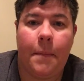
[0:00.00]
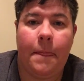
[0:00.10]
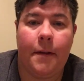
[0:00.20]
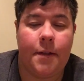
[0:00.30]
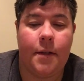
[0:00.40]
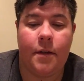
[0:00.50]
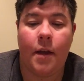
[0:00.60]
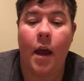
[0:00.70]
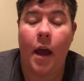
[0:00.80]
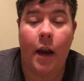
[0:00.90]
This is
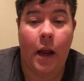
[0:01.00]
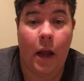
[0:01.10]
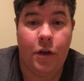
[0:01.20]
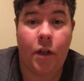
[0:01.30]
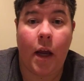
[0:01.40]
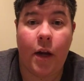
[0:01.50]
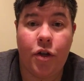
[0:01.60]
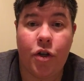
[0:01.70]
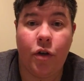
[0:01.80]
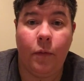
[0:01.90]
an
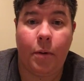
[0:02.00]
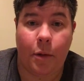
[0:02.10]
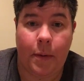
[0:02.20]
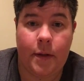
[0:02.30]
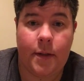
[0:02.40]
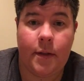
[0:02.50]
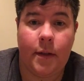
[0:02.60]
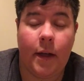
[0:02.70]
educational purpose.